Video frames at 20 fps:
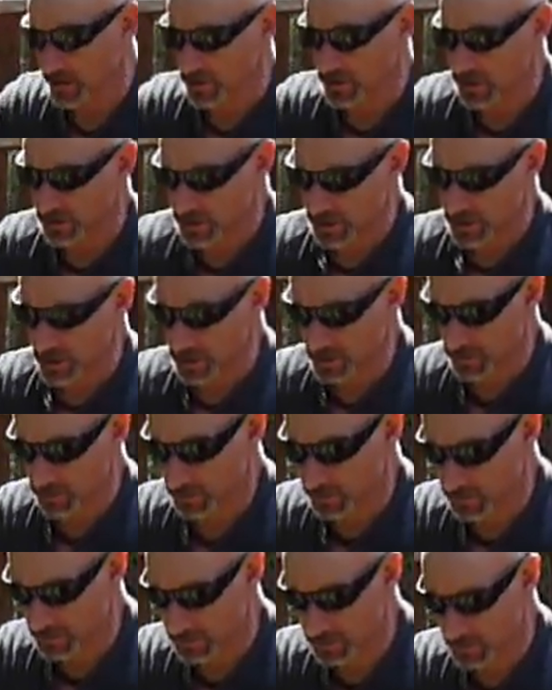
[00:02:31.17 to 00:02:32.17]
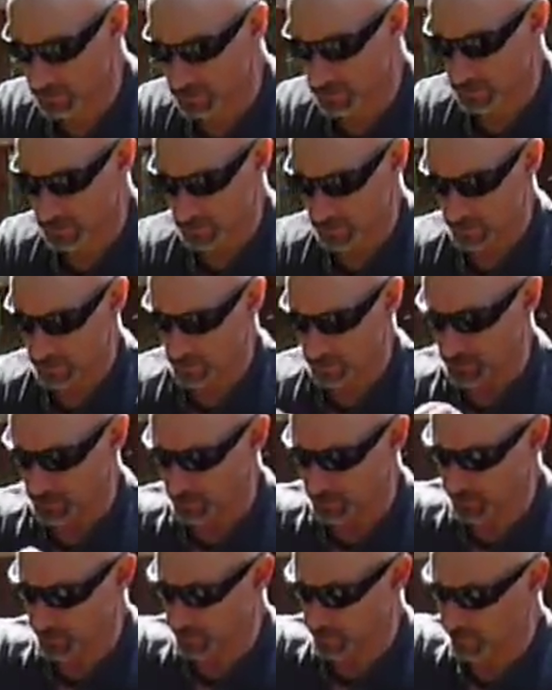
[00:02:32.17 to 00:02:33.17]
So but Joe and I
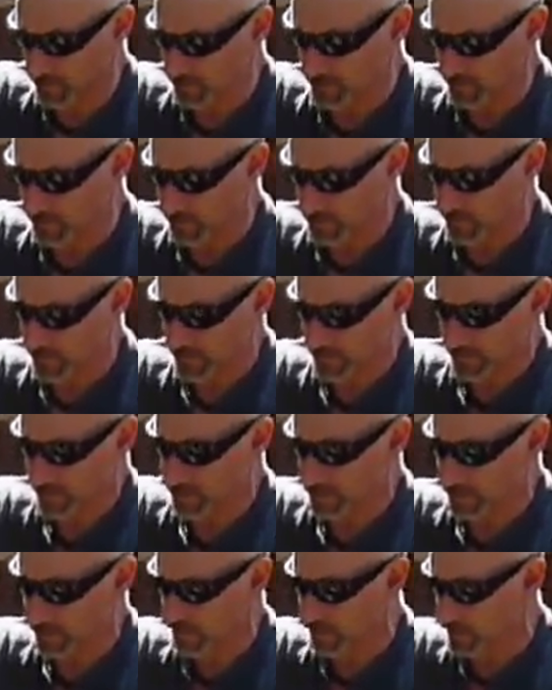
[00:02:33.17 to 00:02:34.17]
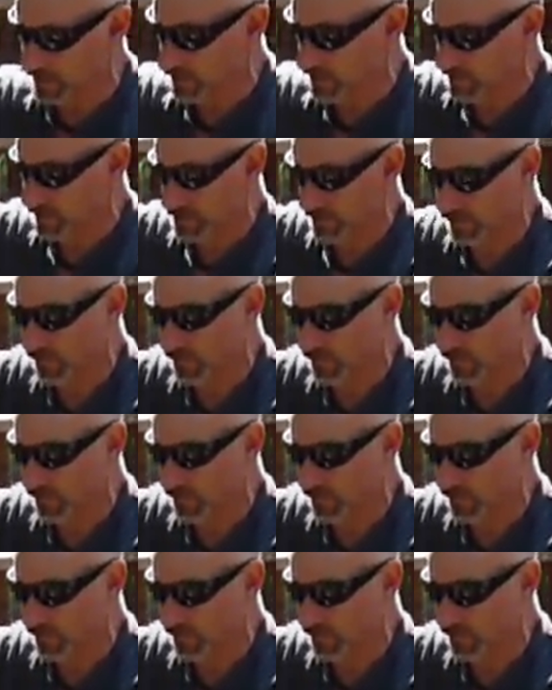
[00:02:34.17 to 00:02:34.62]
were doing it for the last 2 years.